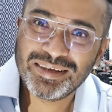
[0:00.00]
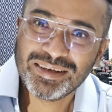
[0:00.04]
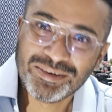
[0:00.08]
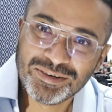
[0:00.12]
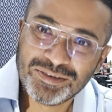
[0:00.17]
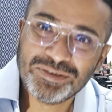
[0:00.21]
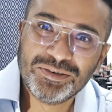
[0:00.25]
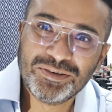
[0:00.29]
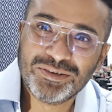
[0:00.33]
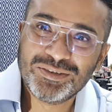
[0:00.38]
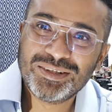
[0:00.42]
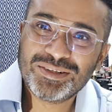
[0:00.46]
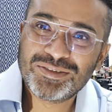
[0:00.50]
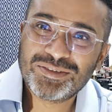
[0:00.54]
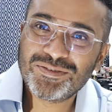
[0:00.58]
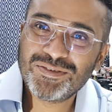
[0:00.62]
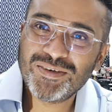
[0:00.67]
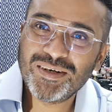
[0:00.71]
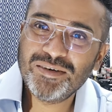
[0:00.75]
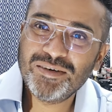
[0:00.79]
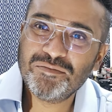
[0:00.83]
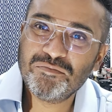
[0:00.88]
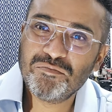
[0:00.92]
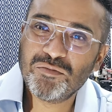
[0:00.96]
You know this
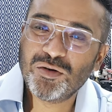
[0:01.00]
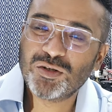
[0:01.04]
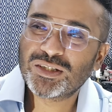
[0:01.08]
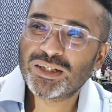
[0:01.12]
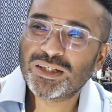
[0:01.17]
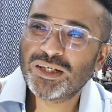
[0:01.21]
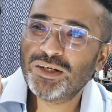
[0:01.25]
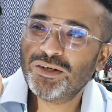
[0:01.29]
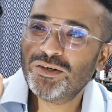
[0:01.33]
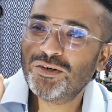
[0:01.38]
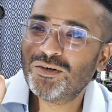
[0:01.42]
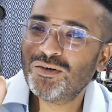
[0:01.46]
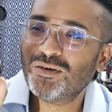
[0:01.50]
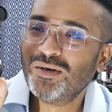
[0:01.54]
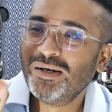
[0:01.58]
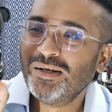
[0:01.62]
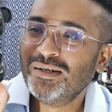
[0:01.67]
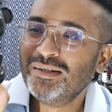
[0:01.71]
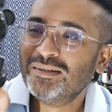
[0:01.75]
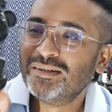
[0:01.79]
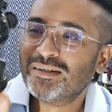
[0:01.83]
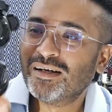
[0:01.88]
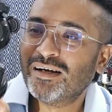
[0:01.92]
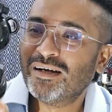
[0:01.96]
one, Moschino,
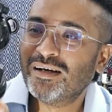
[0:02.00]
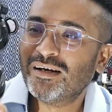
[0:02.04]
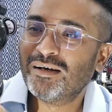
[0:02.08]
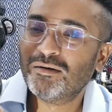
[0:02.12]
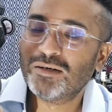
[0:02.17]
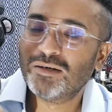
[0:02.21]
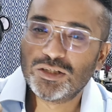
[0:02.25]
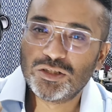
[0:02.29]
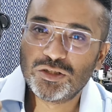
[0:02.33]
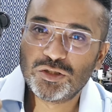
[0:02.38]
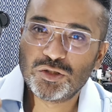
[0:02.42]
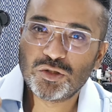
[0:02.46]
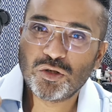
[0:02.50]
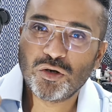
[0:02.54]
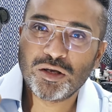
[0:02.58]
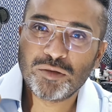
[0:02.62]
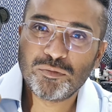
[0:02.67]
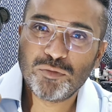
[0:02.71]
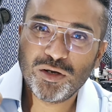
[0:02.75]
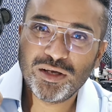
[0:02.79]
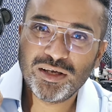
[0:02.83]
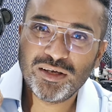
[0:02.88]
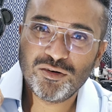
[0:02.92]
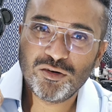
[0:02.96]
Toy
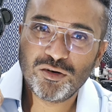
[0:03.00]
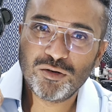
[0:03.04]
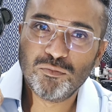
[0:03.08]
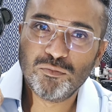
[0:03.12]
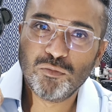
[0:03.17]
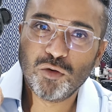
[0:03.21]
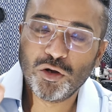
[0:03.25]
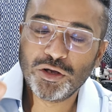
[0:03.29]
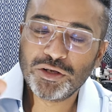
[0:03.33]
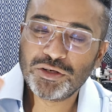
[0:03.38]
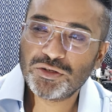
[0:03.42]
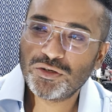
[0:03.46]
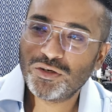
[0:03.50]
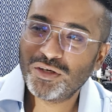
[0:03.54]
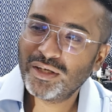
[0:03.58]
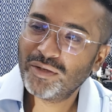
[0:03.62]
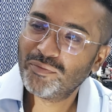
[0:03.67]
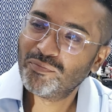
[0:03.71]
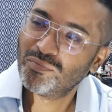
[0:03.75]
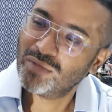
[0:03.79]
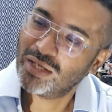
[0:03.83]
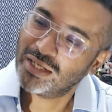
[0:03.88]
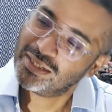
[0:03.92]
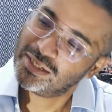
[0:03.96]
Boy or Boy Toy.
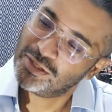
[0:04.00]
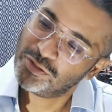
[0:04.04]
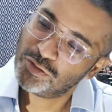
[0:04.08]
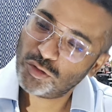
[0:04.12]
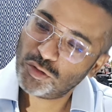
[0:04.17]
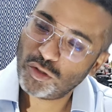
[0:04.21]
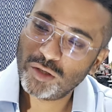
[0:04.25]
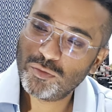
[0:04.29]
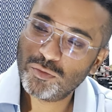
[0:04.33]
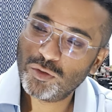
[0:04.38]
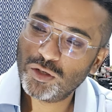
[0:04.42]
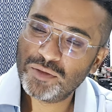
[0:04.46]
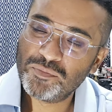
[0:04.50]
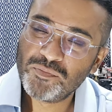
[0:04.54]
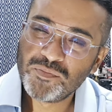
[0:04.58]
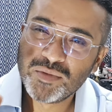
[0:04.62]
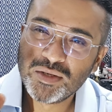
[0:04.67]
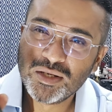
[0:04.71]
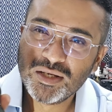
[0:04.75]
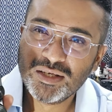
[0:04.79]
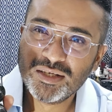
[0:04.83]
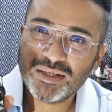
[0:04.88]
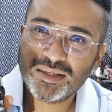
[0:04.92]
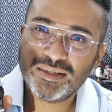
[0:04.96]
I think Toy Boy.
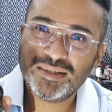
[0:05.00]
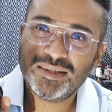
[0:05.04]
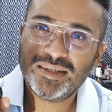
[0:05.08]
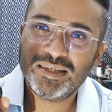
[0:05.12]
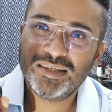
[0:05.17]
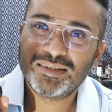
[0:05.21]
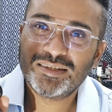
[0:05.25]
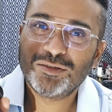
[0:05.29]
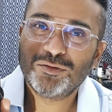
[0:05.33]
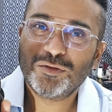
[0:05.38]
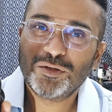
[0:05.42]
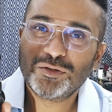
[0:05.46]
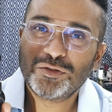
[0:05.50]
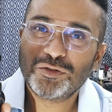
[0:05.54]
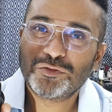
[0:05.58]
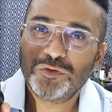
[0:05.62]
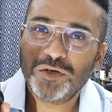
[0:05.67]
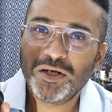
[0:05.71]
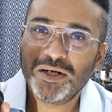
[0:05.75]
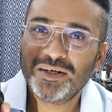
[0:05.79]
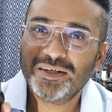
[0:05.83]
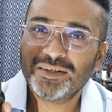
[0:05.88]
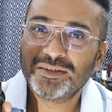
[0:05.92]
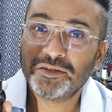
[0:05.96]
This is one of those
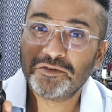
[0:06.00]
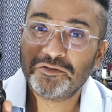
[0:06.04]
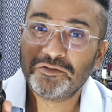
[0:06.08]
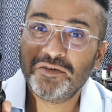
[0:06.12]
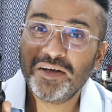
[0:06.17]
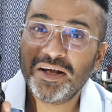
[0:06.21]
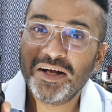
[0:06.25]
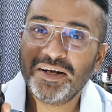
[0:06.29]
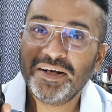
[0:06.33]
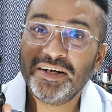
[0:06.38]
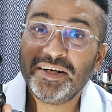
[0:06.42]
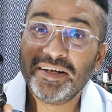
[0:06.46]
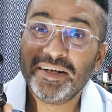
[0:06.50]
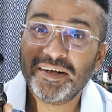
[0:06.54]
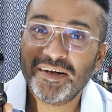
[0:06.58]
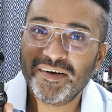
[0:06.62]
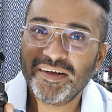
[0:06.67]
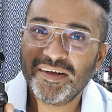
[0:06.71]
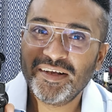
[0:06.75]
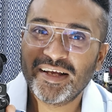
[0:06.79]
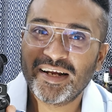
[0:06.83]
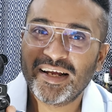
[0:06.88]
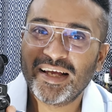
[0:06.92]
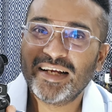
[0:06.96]
fragrances, very
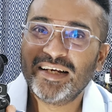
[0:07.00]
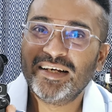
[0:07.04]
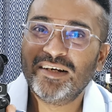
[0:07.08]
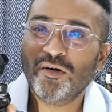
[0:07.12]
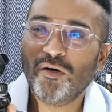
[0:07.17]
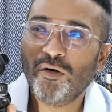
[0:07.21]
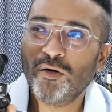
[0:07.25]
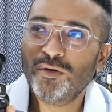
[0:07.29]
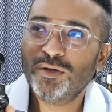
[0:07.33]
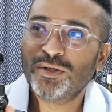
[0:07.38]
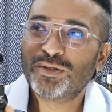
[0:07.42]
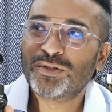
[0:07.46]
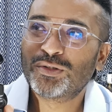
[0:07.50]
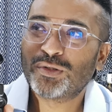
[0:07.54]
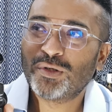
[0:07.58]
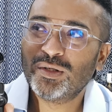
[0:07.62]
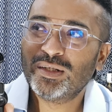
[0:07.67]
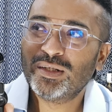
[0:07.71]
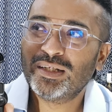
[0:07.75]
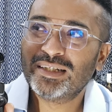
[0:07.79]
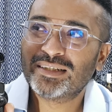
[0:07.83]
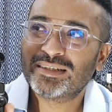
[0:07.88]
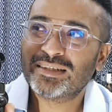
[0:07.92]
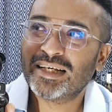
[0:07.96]
daring, and I always call
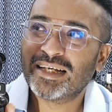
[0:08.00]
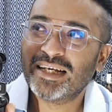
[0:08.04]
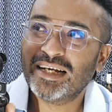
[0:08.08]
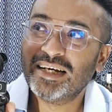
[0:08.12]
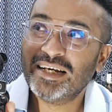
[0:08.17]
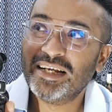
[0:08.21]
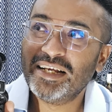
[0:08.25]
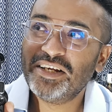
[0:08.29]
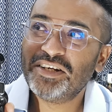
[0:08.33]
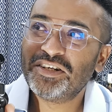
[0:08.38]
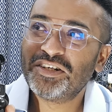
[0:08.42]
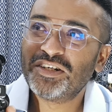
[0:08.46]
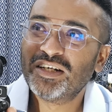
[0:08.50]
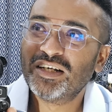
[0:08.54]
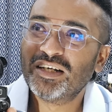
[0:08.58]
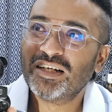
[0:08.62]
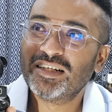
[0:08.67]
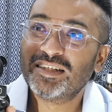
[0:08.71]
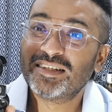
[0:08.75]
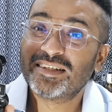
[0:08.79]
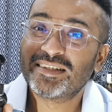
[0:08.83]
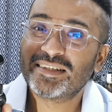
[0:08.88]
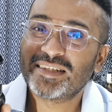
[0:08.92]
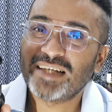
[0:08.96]
this like a niche
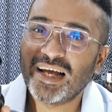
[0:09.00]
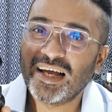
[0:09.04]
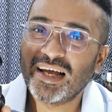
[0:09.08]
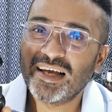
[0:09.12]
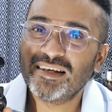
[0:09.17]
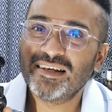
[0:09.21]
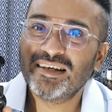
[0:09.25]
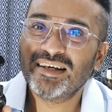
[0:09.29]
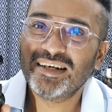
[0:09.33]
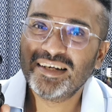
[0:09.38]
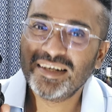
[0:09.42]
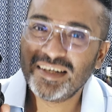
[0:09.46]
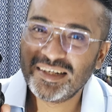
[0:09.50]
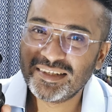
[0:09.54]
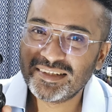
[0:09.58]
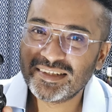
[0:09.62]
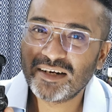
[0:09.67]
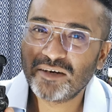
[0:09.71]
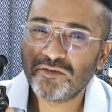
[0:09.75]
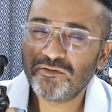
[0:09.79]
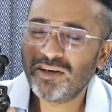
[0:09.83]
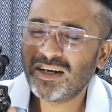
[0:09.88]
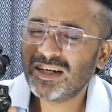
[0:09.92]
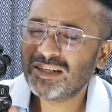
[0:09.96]
style
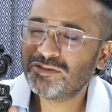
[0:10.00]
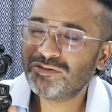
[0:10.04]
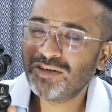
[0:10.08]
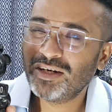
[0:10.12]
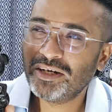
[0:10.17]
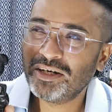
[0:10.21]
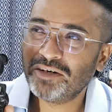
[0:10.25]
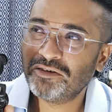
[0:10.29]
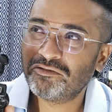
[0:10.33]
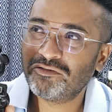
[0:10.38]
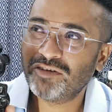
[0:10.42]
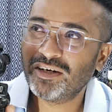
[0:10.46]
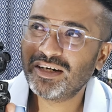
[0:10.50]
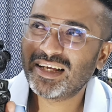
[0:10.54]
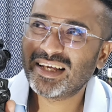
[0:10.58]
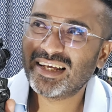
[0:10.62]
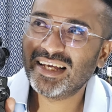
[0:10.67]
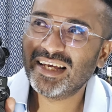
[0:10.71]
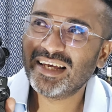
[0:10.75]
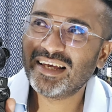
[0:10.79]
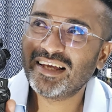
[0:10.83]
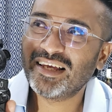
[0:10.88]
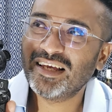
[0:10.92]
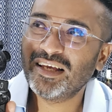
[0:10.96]
designer fragrance, very different,
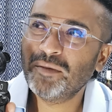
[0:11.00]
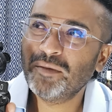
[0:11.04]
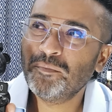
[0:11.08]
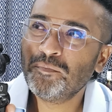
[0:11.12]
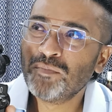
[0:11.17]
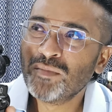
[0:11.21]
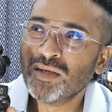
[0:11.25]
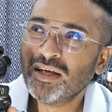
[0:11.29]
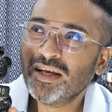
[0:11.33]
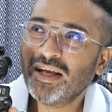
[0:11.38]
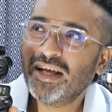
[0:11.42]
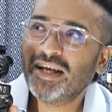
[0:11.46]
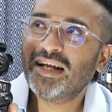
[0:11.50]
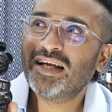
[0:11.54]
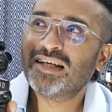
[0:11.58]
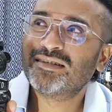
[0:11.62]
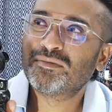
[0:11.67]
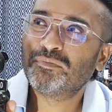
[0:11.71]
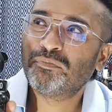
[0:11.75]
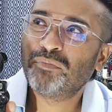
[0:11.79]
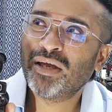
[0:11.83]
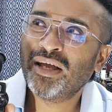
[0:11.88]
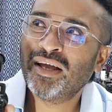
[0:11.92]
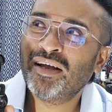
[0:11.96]
kinky. It
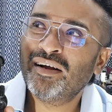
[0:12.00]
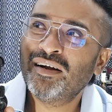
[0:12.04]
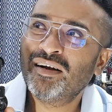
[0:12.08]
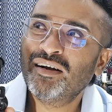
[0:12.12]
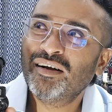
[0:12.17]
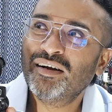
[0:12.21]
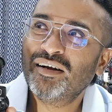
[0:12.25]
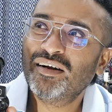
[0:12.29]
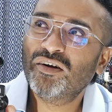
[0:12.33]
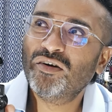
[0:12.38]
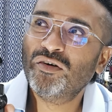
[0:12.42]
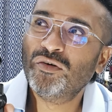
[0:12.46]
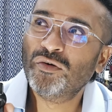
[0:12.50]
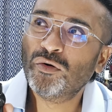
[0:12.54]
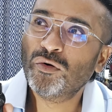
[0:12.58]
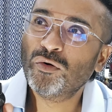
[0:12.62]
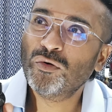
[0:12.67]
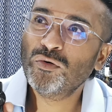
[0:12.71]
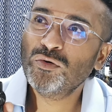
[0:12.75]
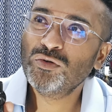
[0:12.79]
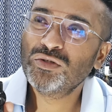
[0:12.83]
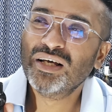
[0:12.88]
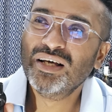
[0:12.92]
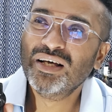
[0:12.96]
has pear,
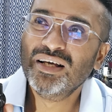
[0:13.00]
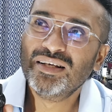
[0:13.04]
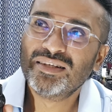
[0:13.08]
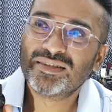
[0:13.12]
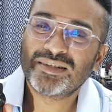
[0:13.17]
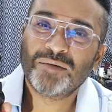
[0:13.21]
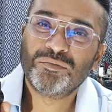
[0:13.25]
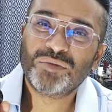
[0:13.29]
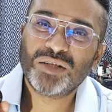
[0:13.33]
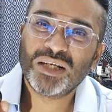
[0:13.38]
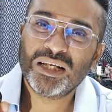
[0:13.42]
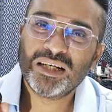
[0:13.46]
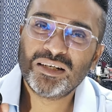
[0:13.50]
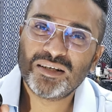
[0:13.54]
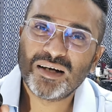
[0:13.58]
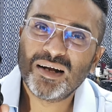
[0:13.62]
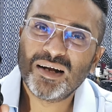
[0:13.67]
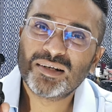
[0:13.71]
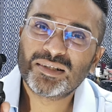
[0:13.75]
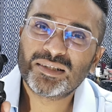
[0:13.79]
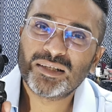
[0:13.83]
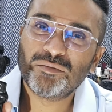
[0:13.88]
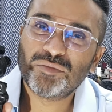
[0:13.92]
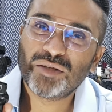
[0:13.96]
rose, something
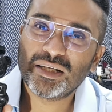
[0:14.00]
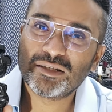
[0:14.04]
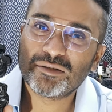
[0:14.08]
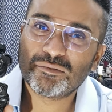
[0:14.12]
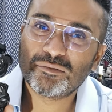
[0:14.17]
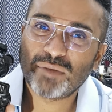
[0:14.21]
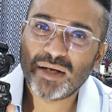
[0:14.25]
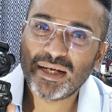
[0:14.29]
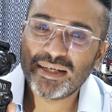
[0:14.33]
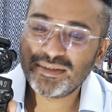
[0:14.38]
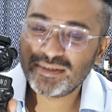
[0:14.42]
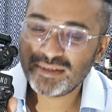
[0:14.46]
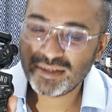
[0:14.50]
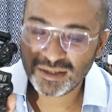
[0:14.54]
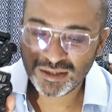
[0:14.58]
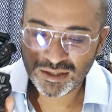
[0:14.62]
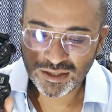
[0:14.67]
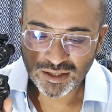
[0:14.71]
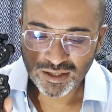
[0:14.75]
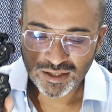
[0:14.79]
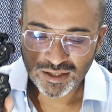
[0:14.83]
dark, something spicy.